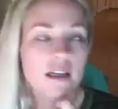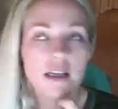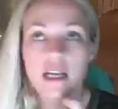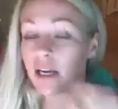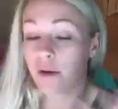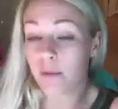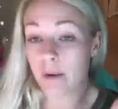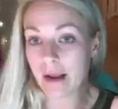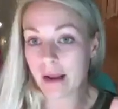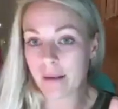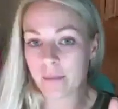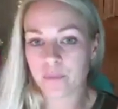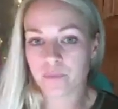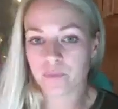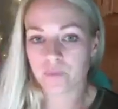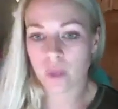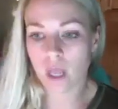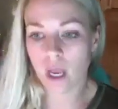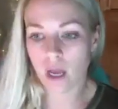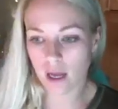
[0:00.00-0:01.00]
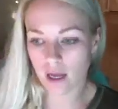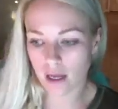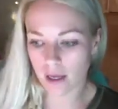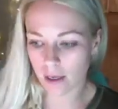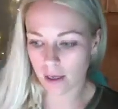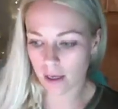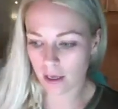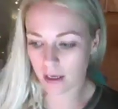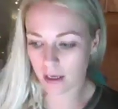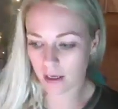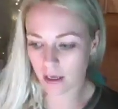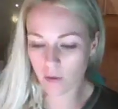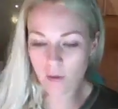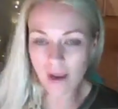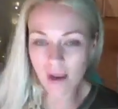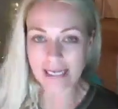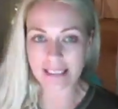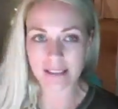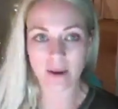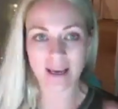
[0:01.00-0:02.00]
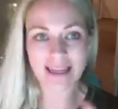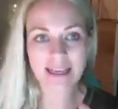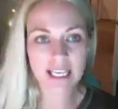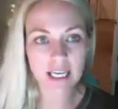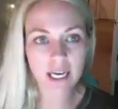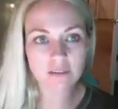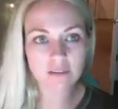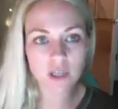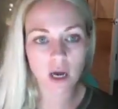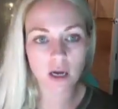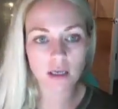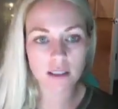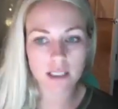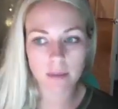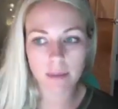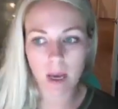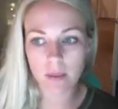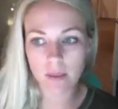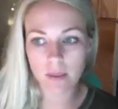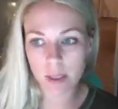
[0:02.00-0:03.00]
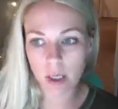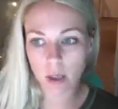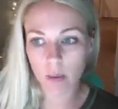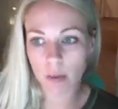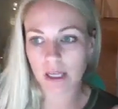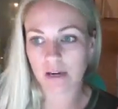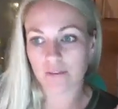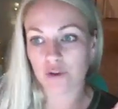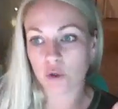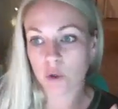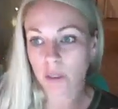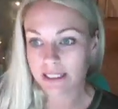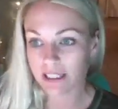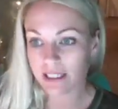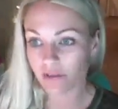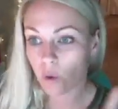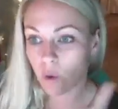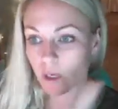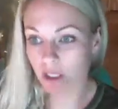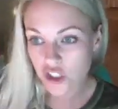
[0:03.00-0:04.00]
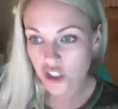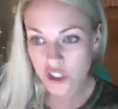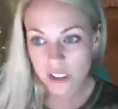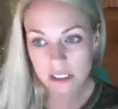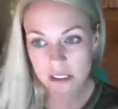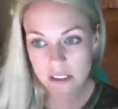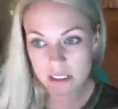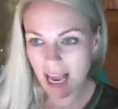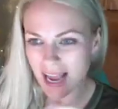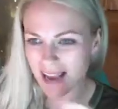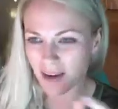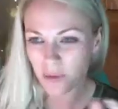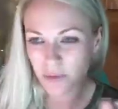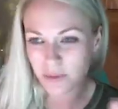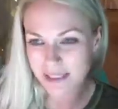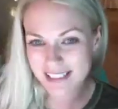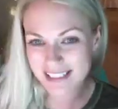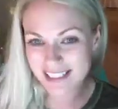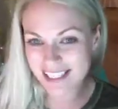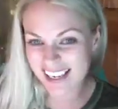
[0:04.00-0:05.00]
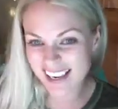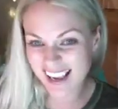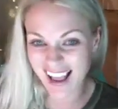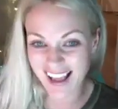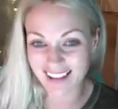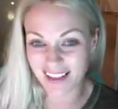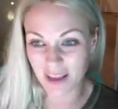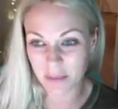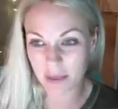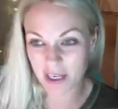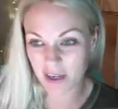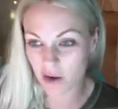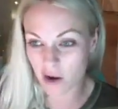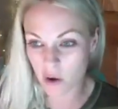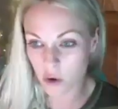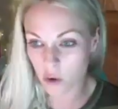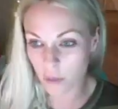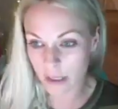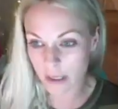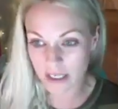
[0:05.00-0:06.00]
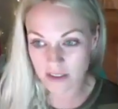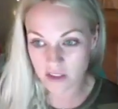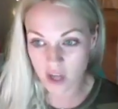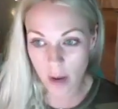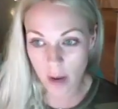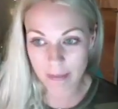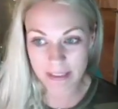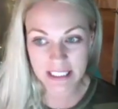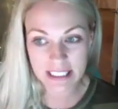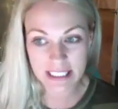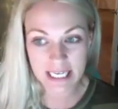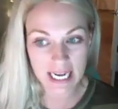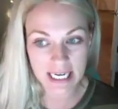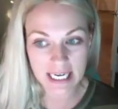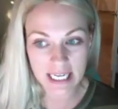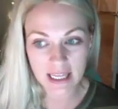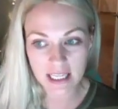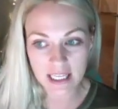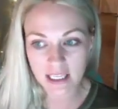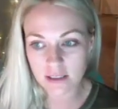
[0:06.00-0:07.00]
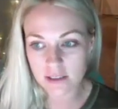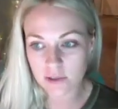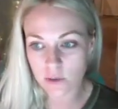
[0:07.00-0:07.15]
Anyway, okay, so I think I've talked about the meal plan. If you guys have questions, nobody is commenting anything.